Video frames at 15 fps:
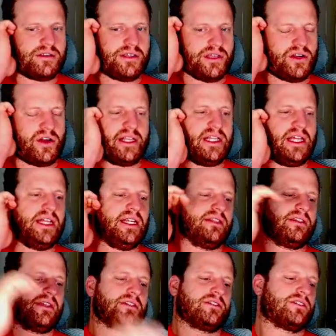I needed
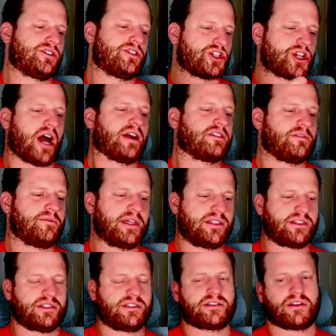this shock to my
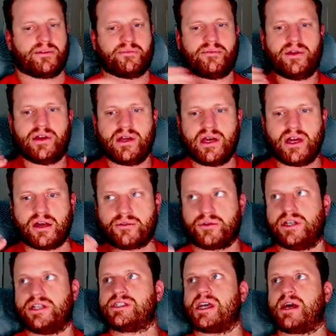system, a
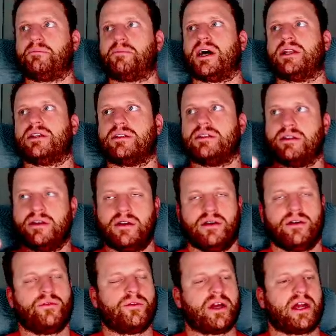reset button
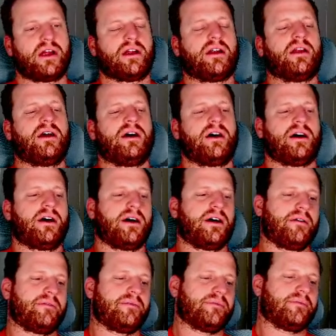where
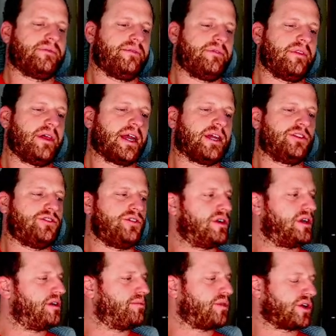I could do it
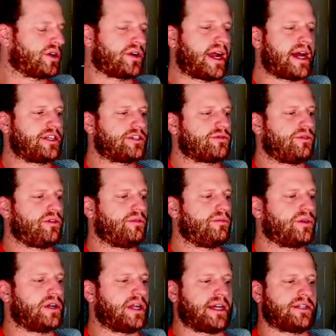in a more gradual,
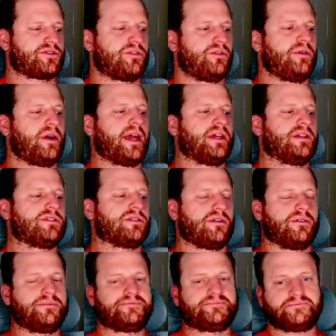more natural way. So
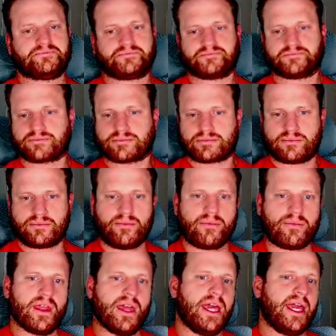
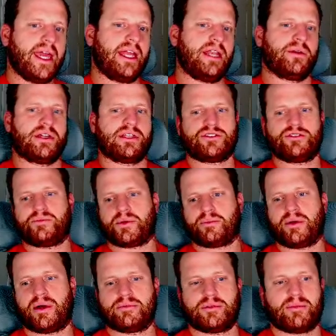anyway, super
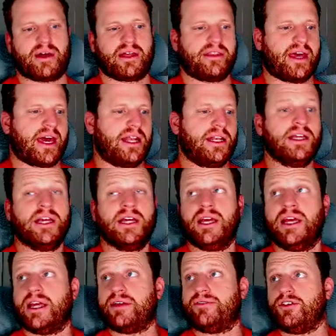pumped about that.
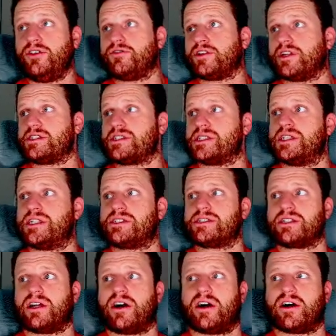If you've listened this
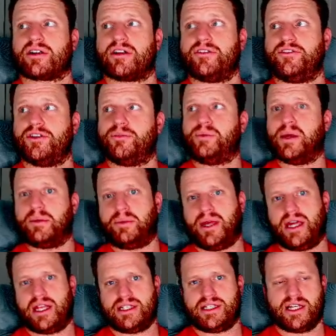long, or if you've been
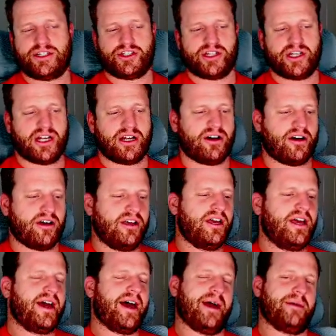paying attention at all,
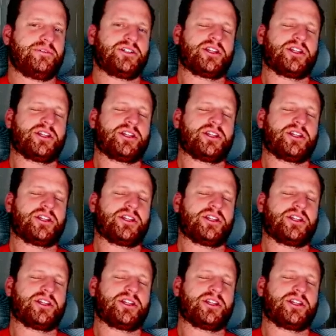I'm just